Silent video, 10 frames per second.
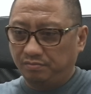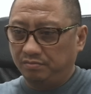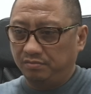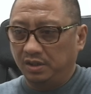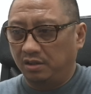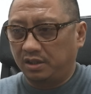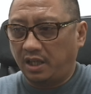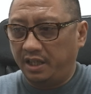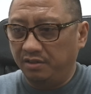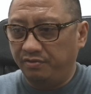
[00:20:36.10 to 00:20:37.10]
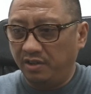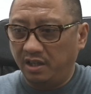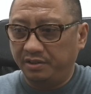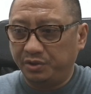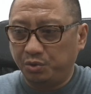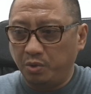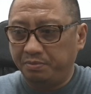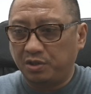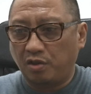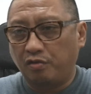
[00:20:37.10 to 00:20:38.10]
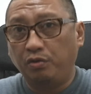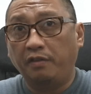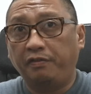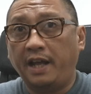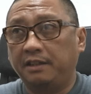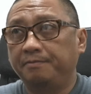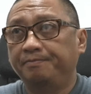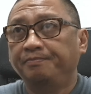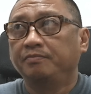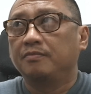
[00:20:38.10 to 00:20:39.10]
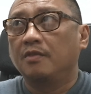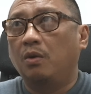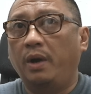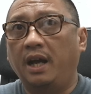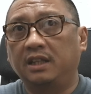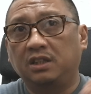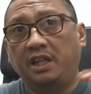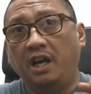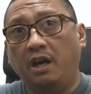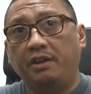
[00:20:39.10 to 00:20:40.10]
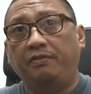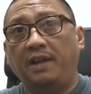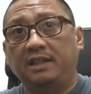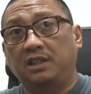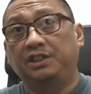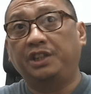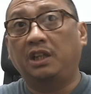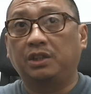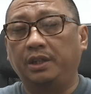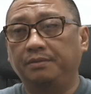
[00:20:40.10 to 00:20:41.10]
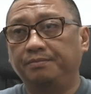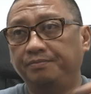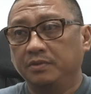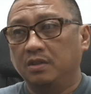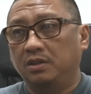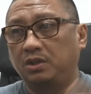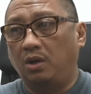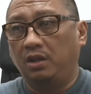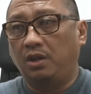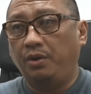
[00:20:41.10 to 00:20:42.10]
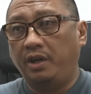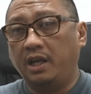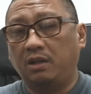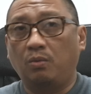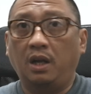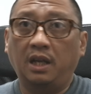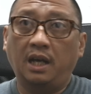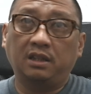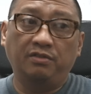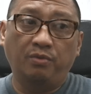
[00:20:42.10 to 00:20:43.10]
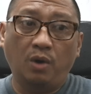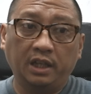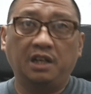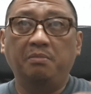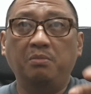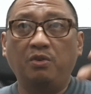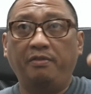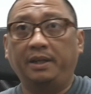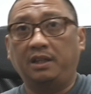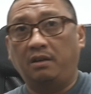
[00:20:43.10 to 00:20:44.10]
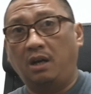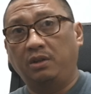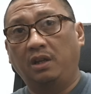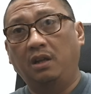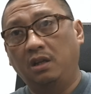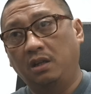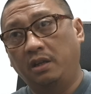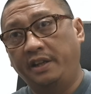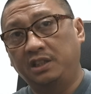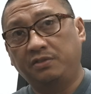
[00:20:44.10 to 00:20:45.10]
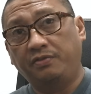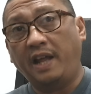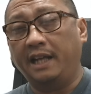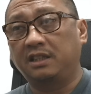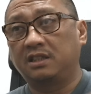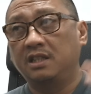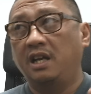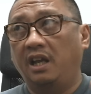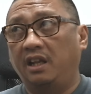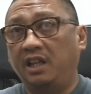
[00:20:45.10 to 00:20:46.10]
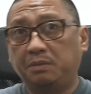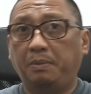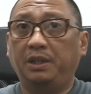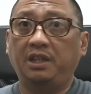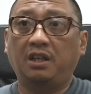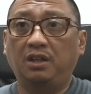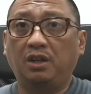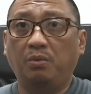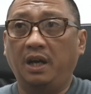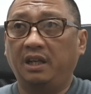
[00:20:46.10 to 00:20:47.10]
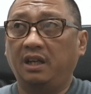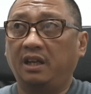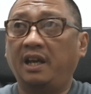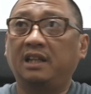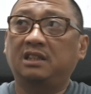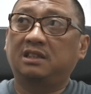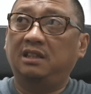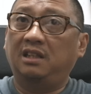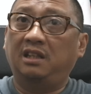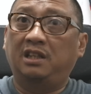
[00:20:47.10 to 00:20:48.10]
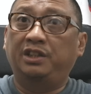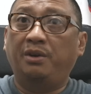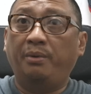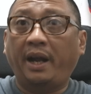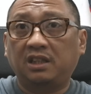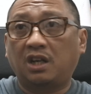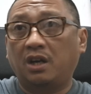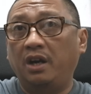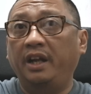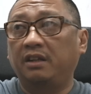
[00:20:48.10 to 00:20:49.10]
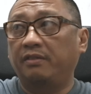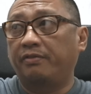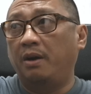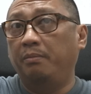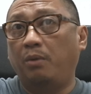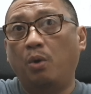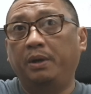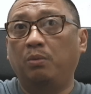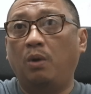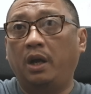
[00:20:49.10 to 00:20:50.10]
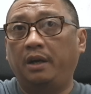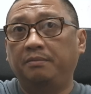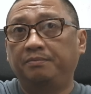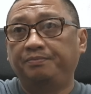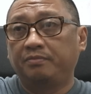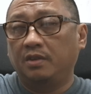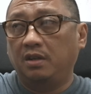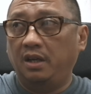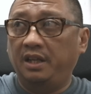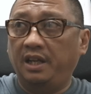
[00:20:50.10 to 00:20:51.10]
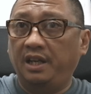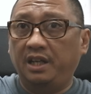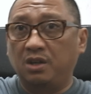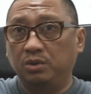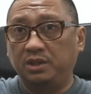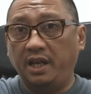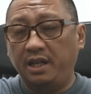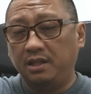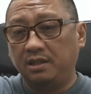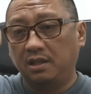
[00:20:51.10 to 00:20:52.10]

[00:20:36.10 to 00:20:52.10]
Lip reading: you know, kind of sweeps through the flat, whereas the other flats are sheltered. So although you get a lot of water movement around these flats, this particular one gets the direct current from open water, and then it goes in